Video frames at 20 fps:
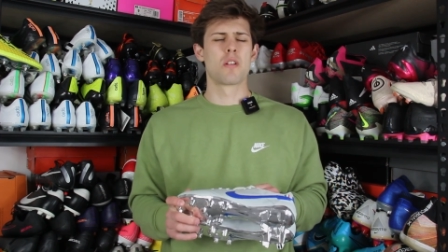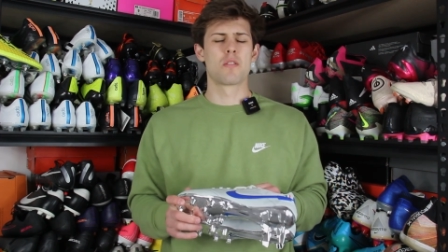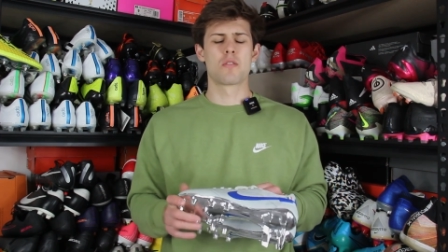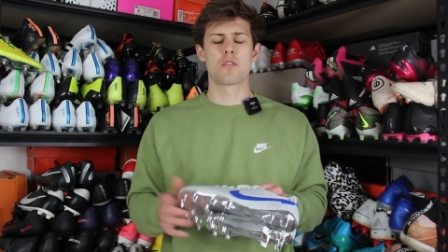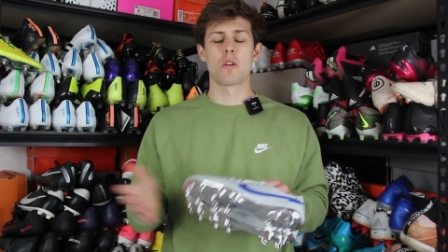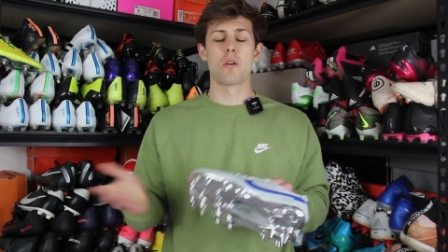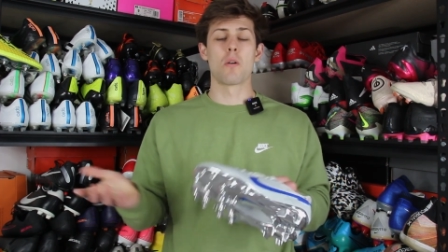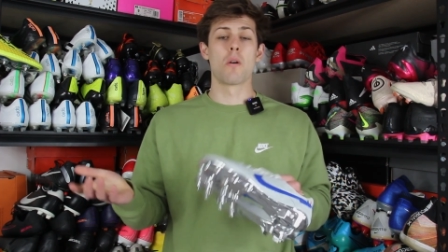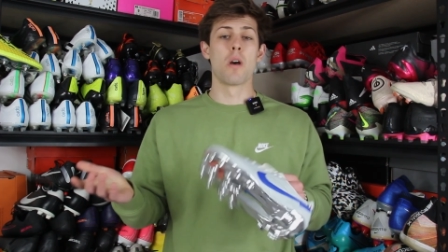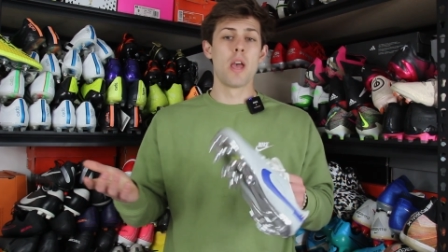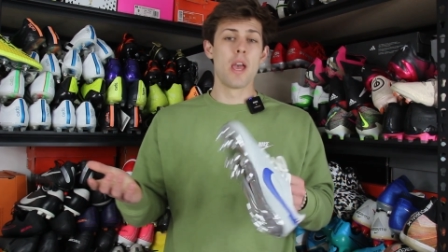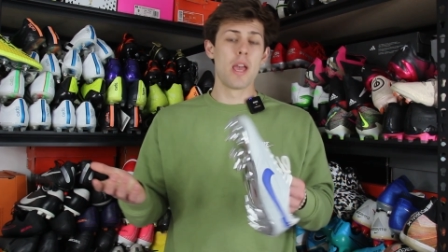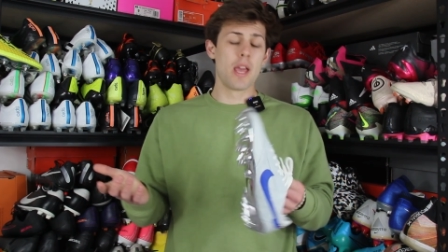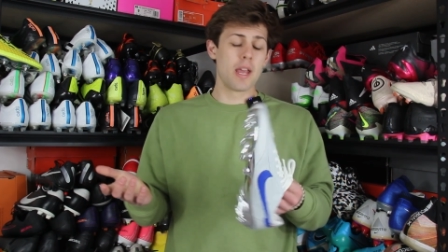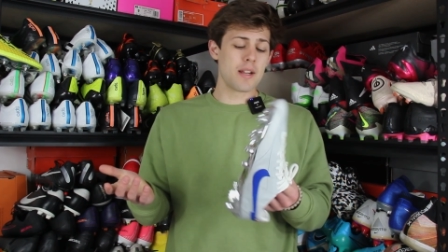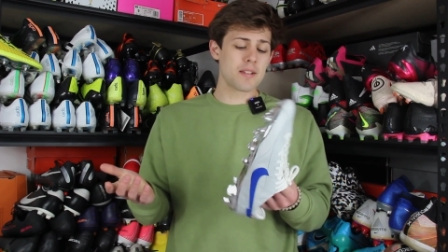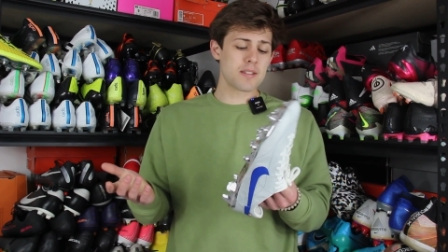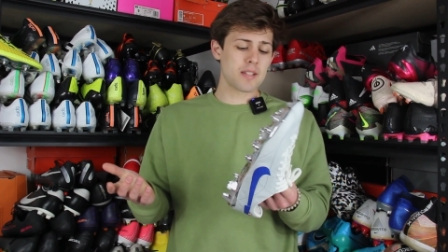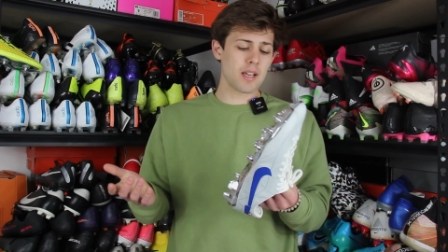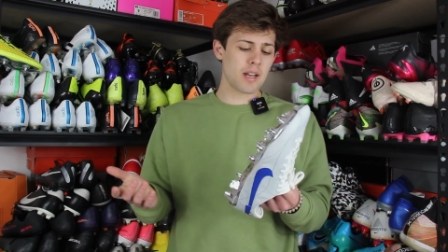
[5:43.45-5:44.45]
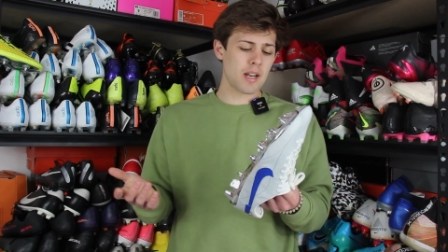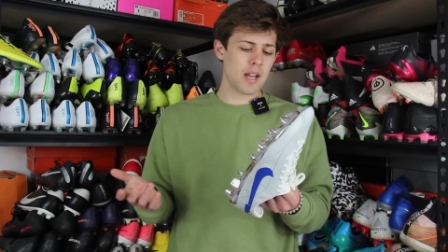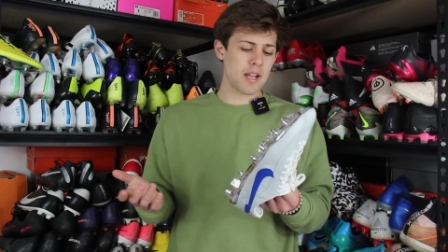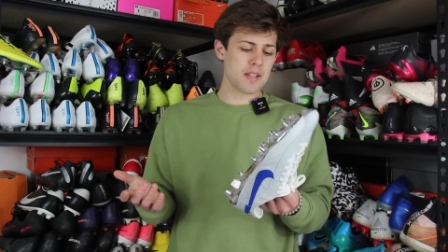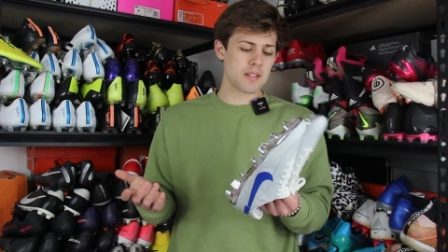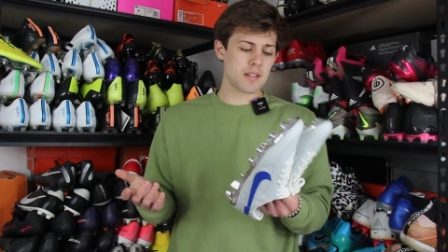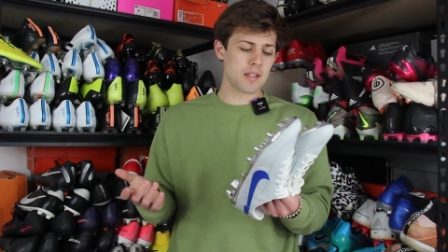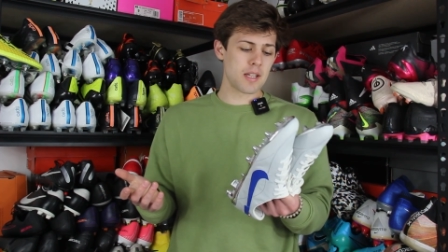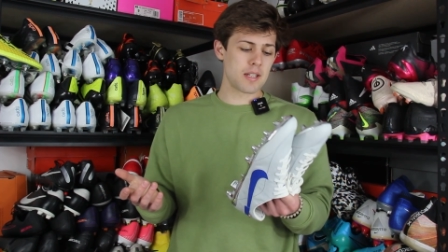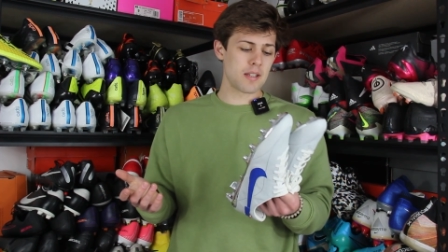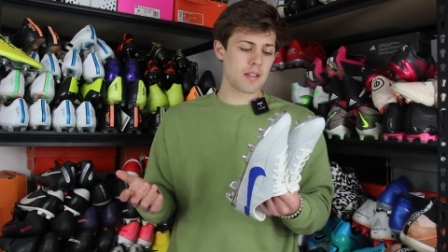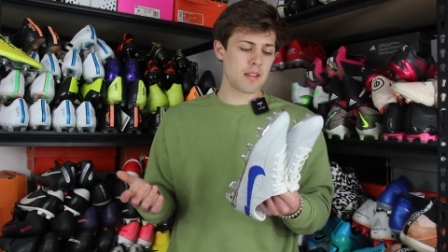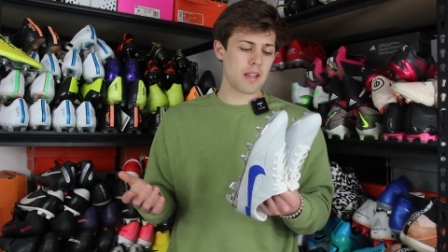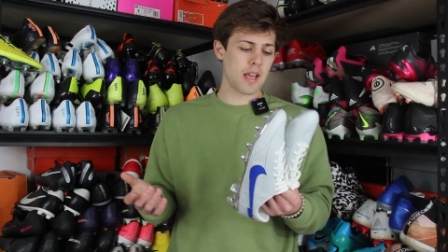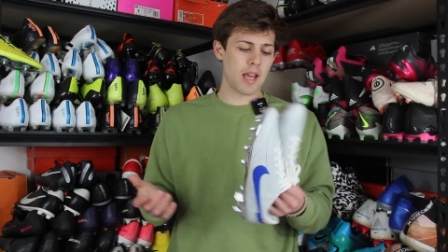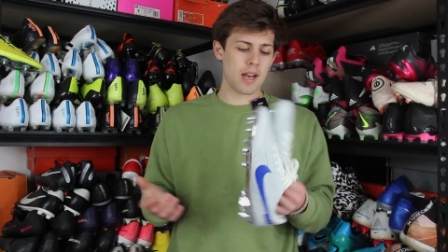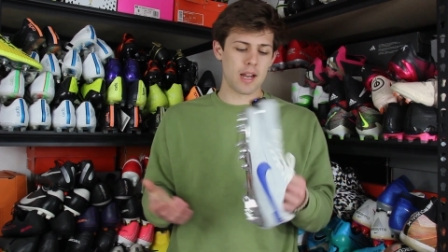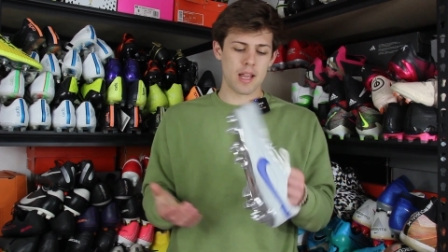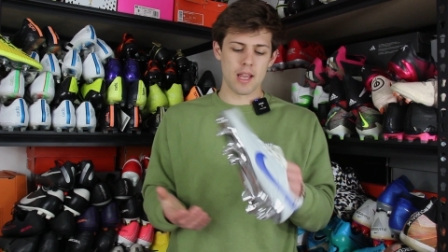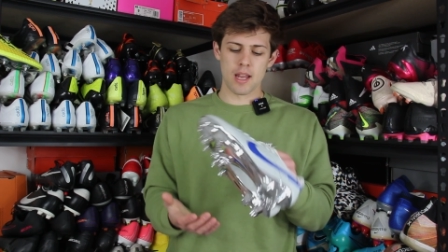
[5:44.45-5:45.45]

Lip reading: So it is kind of nice that they did that,